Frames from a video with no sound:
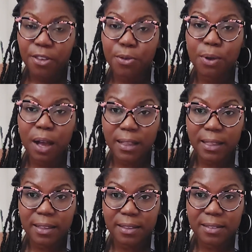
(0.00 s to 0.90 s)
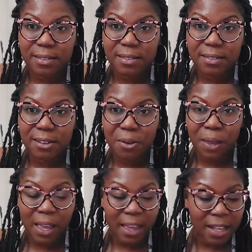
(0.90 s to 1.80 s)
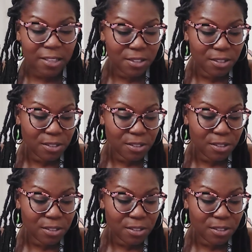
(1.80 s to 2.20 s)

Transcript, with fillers: You got this. Okay, Cancer?